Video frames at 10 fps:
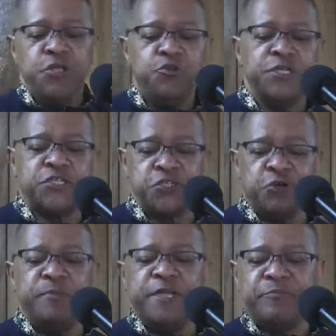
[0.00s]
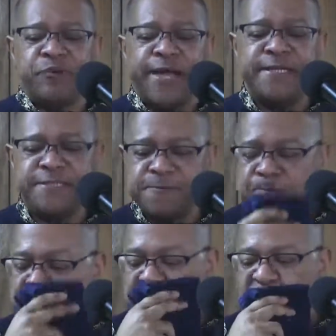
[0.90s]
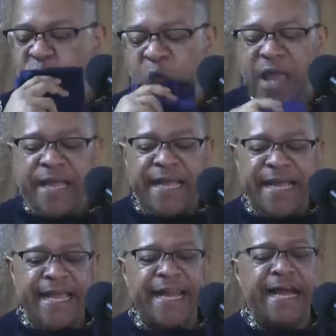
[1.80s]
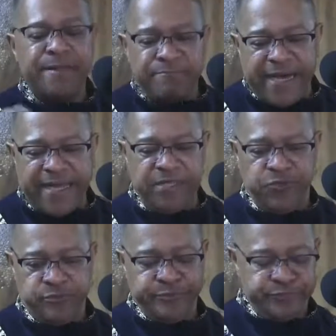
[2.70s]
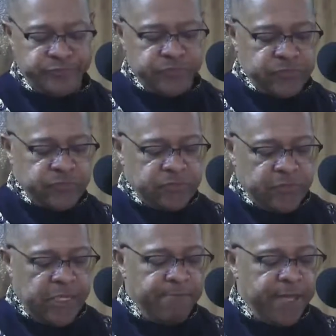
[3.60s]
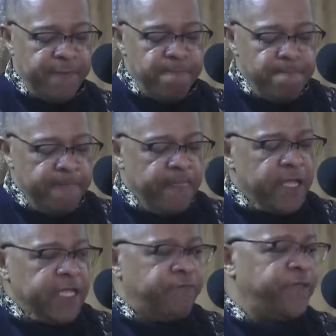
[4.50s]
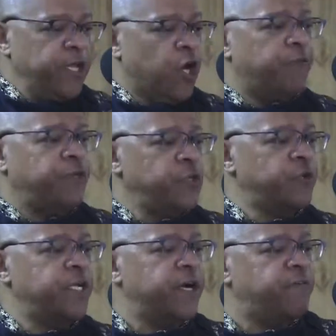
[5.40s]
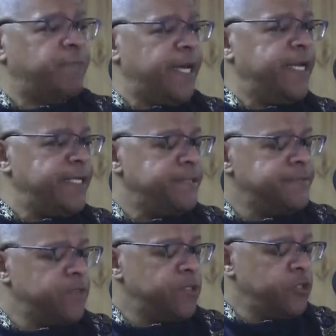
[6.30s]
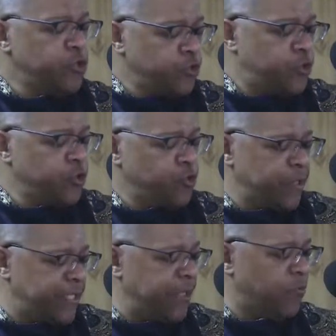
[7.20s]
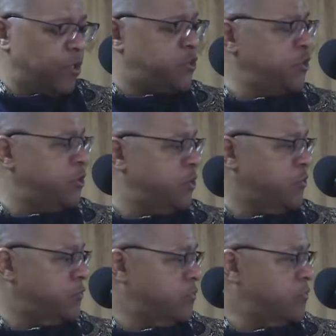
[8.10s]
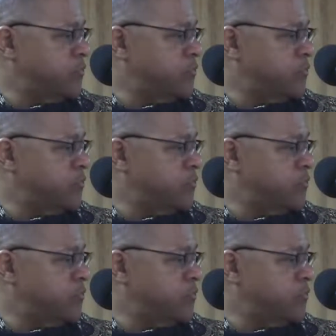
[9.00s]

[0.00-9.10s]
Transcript: You just show me the price, and I can buy you. Amen? If they offer you enough money, you'll do what they want you to do.